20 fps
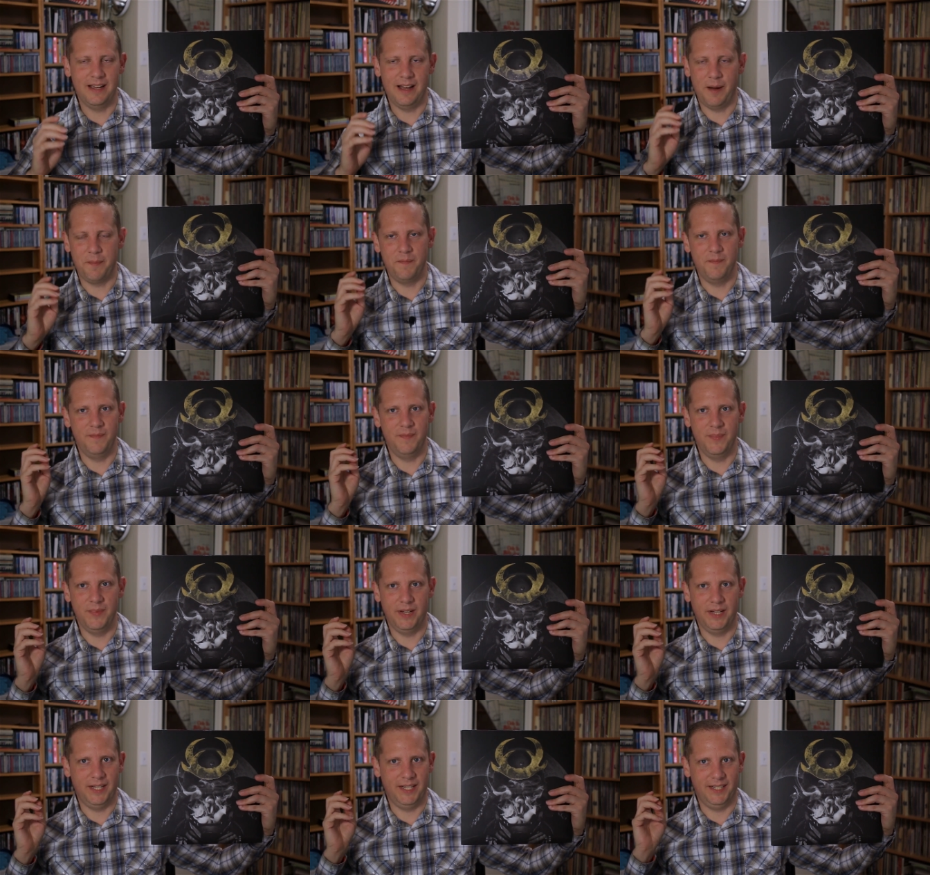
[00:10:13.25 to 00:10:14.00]
a,
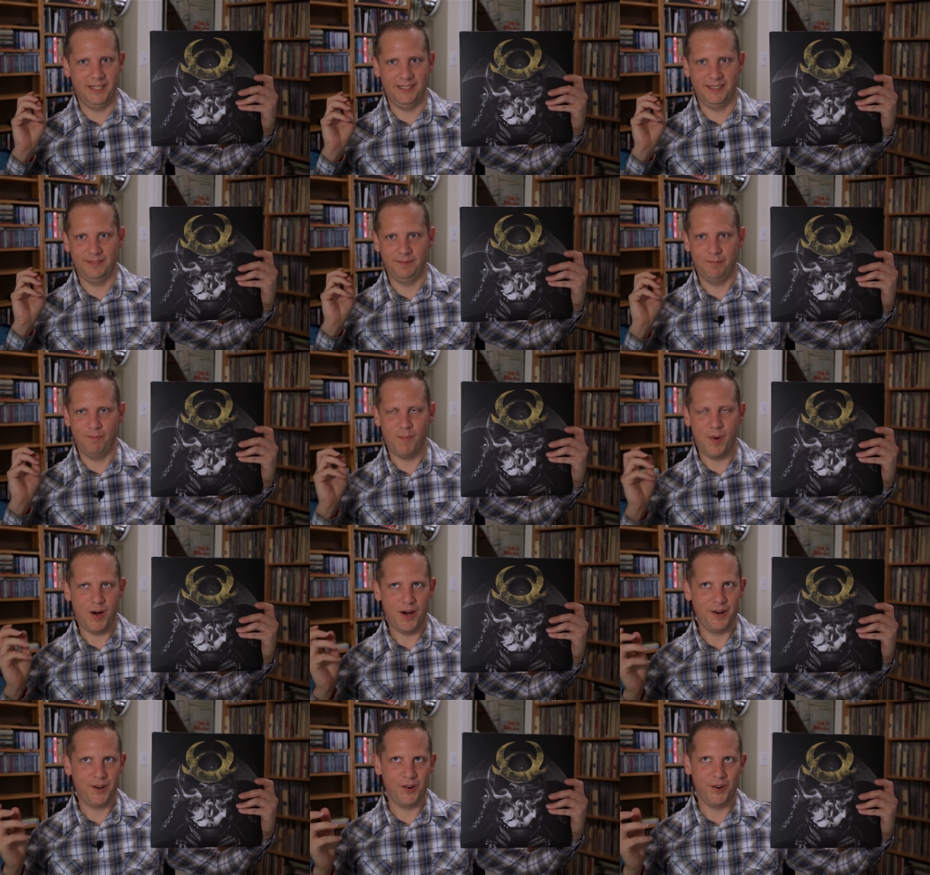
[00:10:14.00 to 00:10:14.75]
a
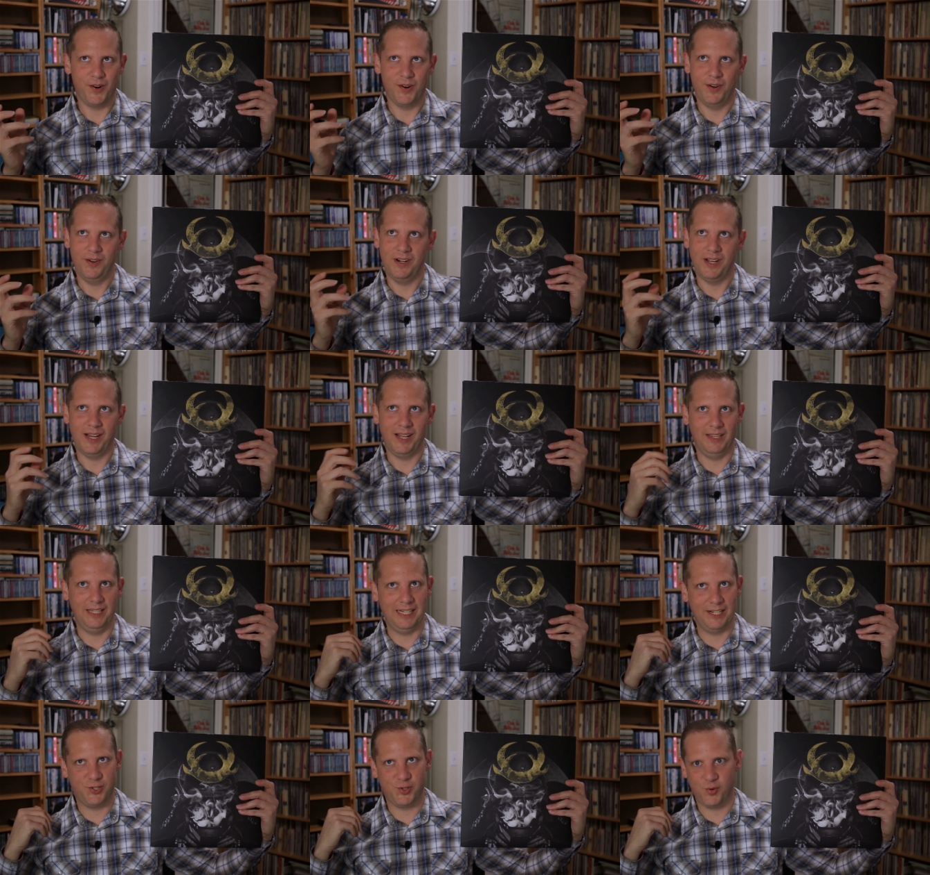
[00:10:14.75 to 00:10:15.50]
modern
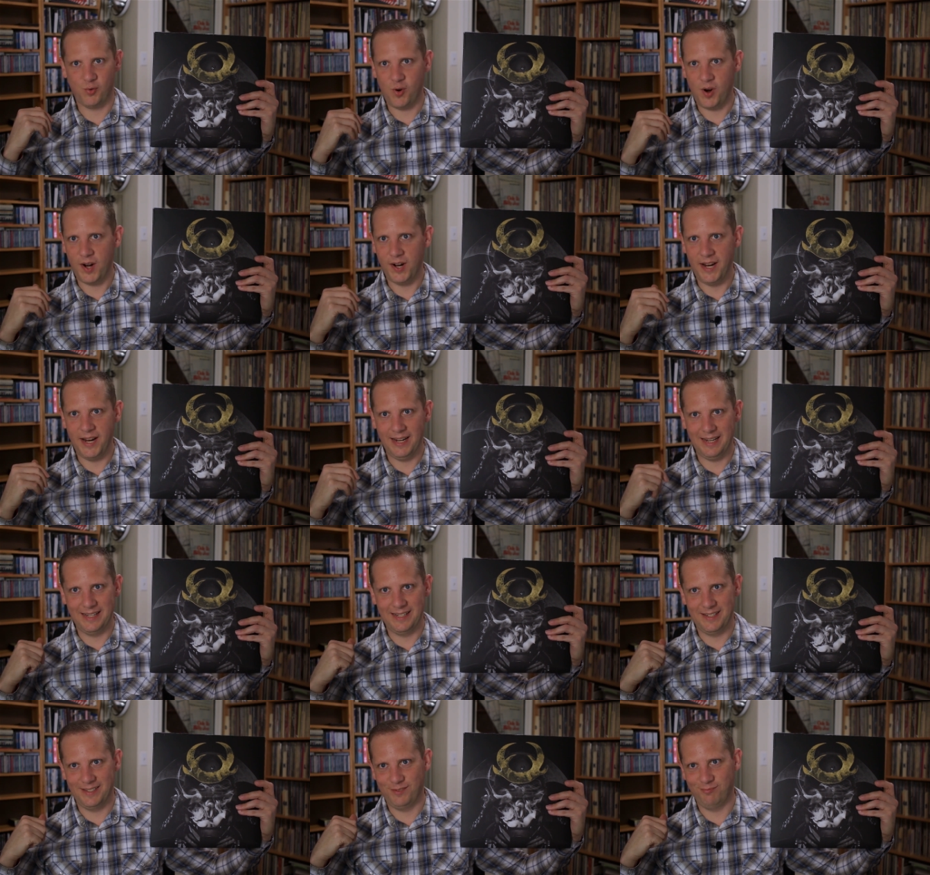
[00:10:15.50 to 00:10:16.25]

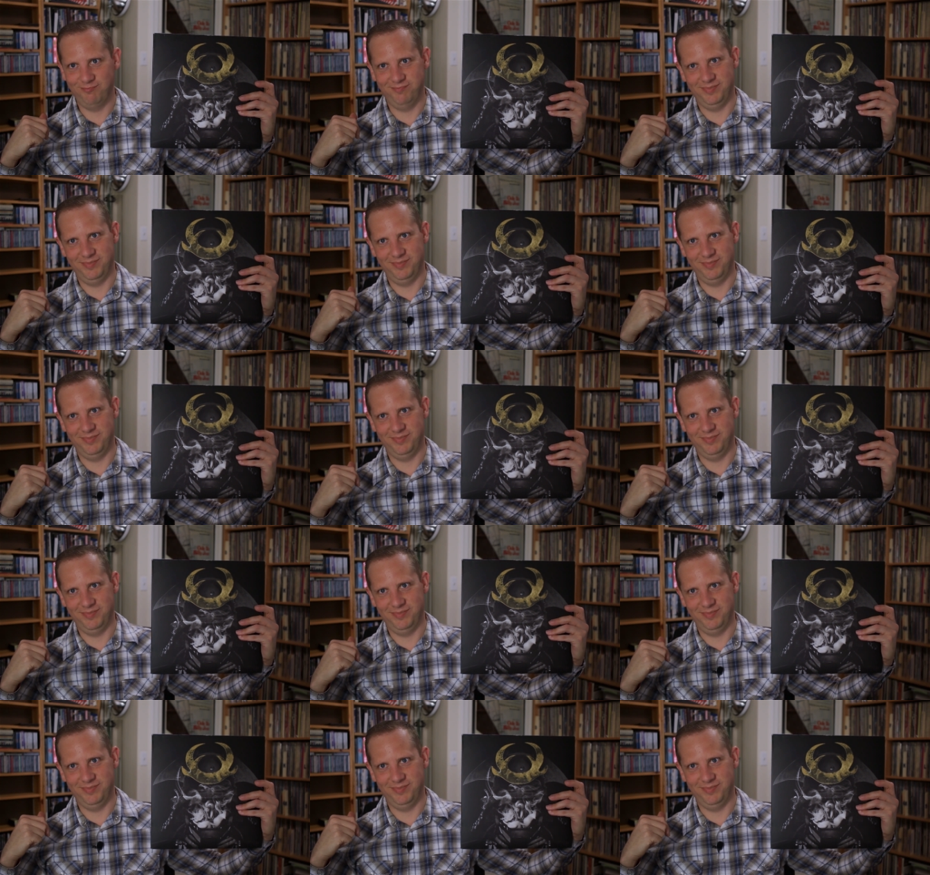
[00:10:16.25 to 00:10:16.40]
electronic,